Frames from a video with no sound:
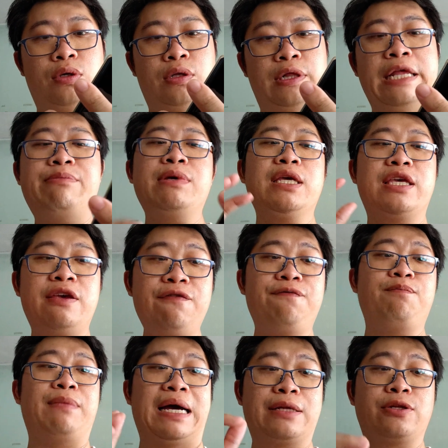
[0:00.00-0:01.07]
let me give
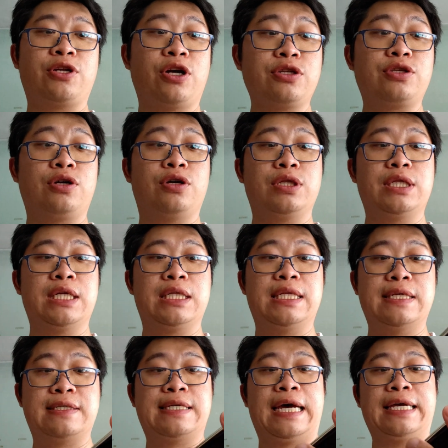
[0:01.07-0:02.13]
my thoughts on the
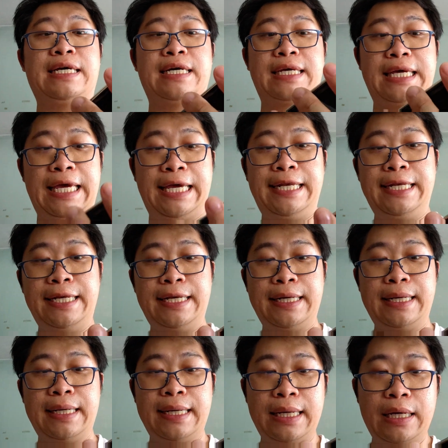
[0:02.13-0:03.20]
design again.
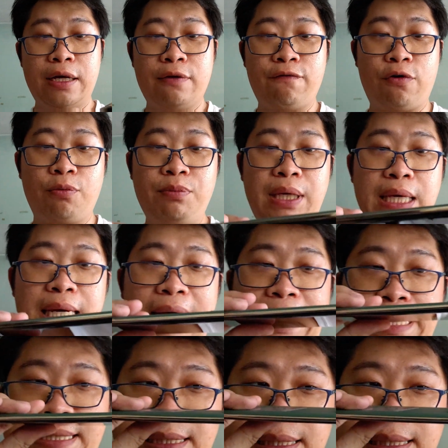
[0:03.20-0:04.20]
For me, I